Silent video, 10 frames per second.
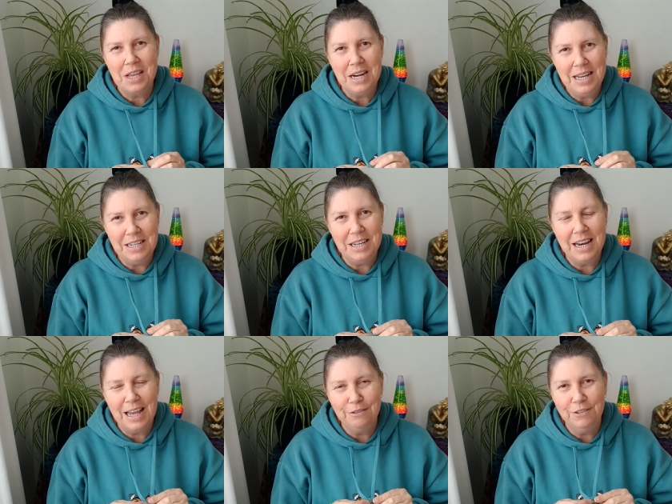let
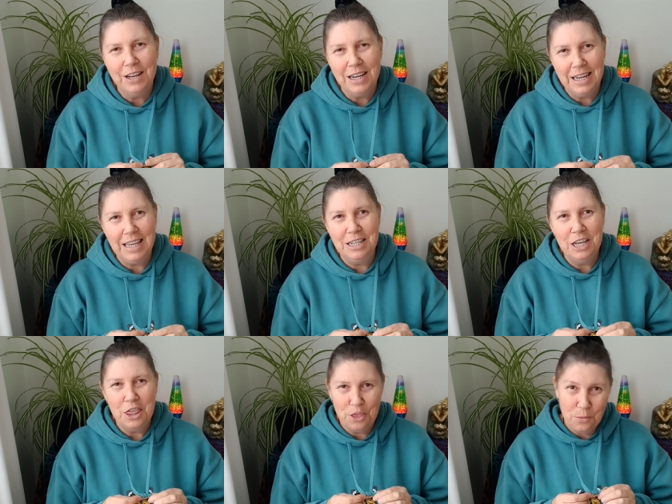love lead
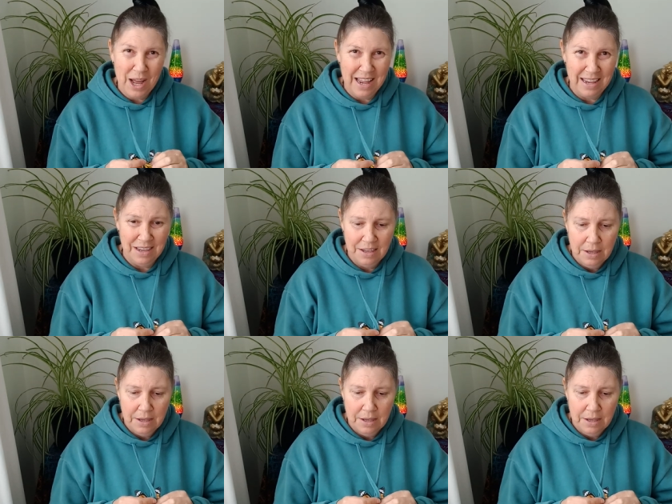the way